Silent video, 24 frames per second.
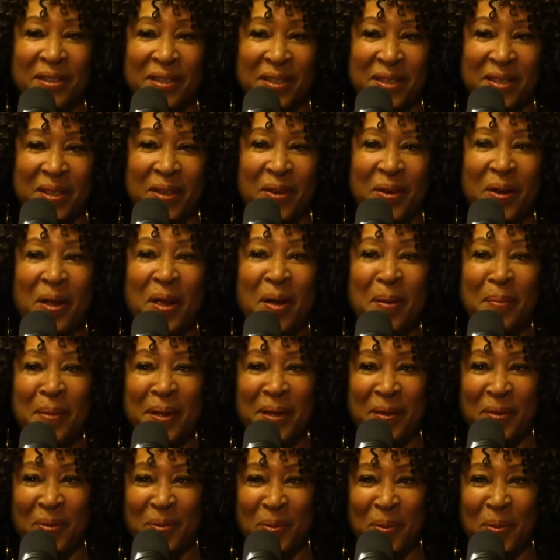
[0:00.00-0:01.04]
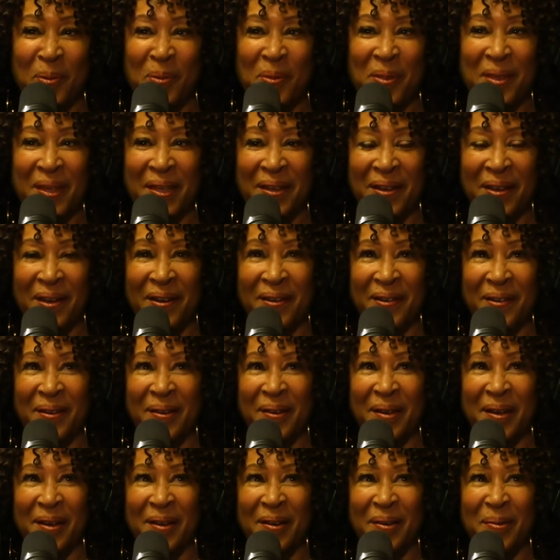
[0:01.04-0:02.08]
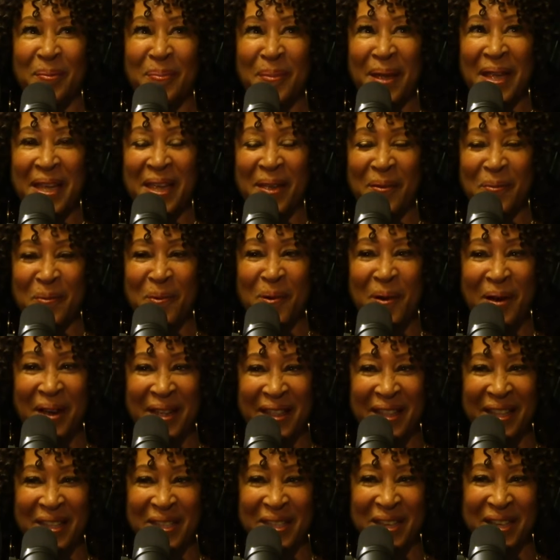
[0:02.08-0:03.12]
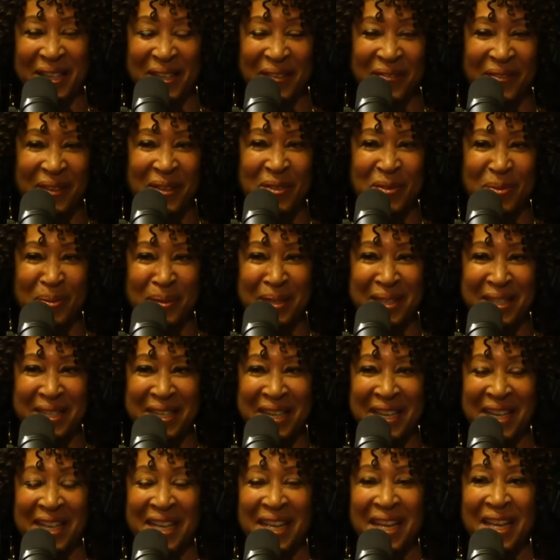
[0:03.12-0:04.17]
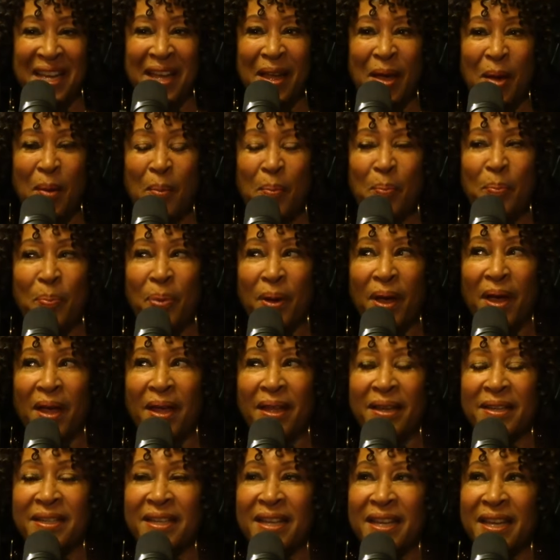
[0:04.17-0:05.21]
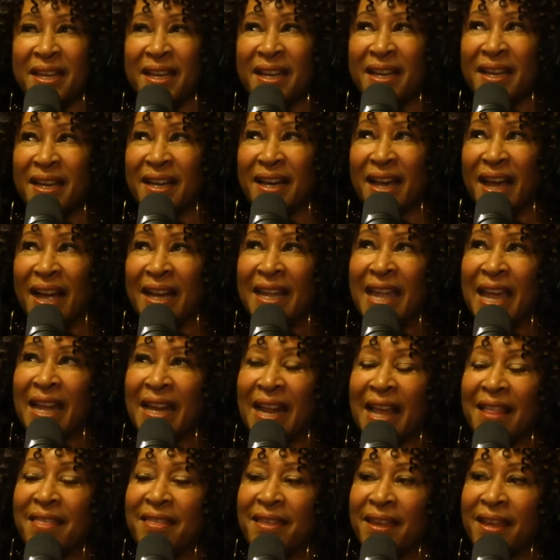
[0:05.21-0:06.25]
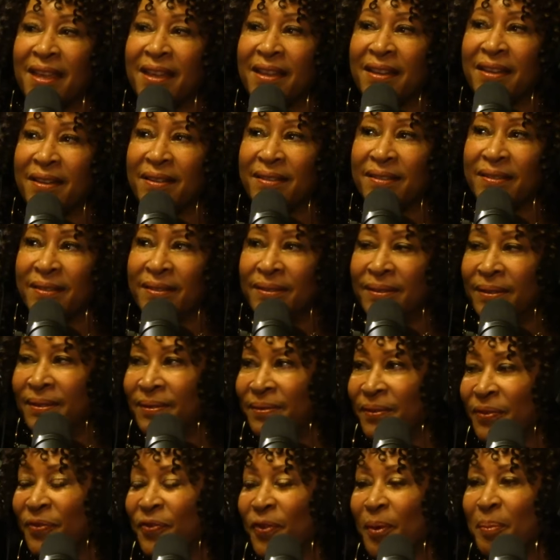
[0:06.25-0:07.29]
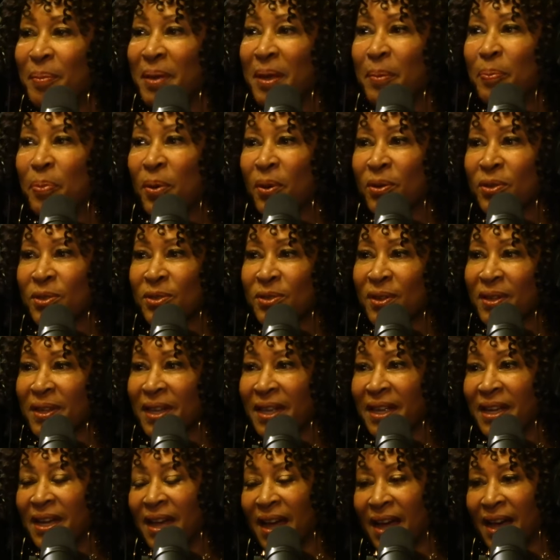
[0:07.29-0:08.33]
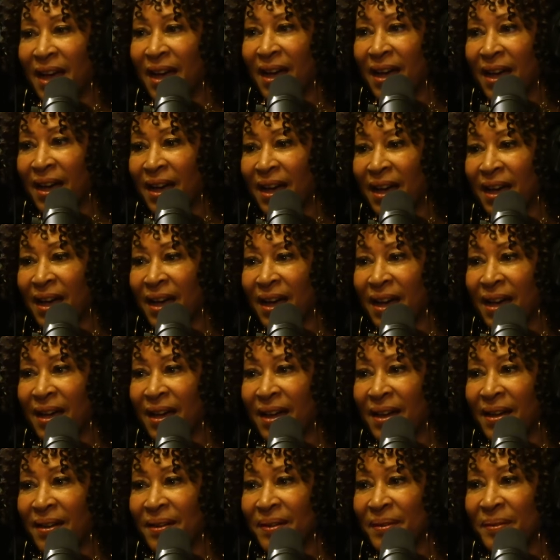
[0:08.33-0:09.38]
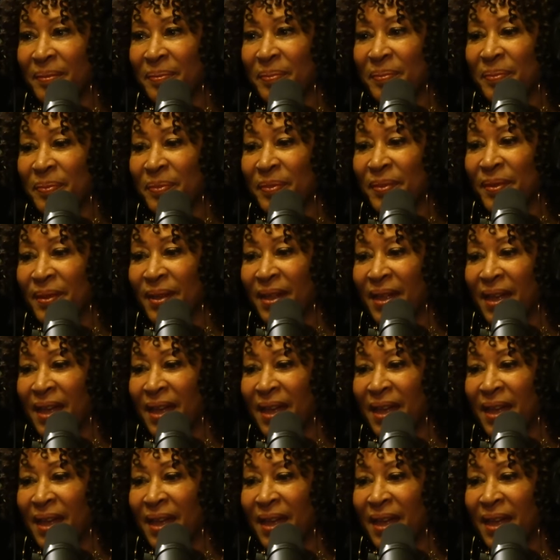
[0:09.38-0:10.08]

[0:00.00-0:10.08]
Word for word: artists that are coming through that are making work that's kind of interesting. But again, I think for me personally, I